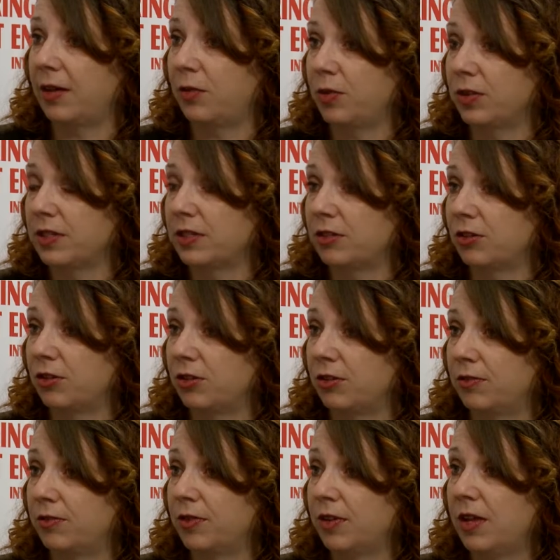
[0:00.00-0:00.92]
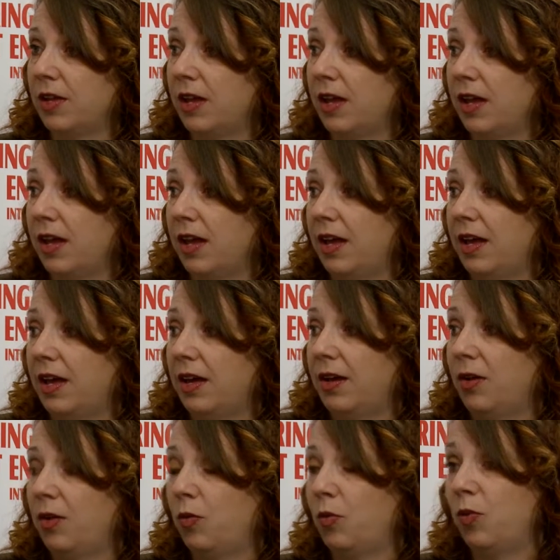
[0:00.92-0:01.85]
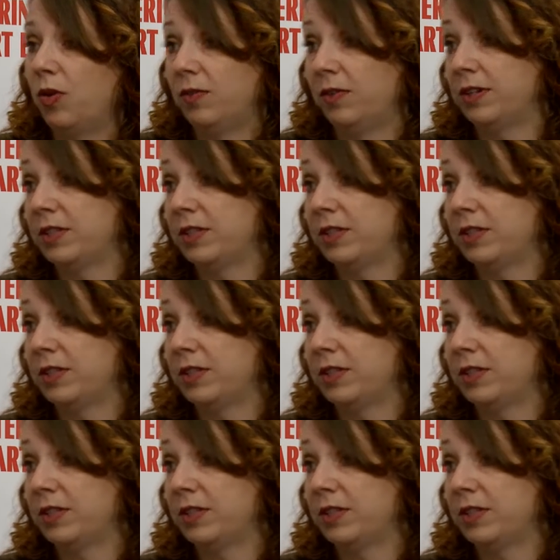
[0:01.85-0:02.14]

that will serve one of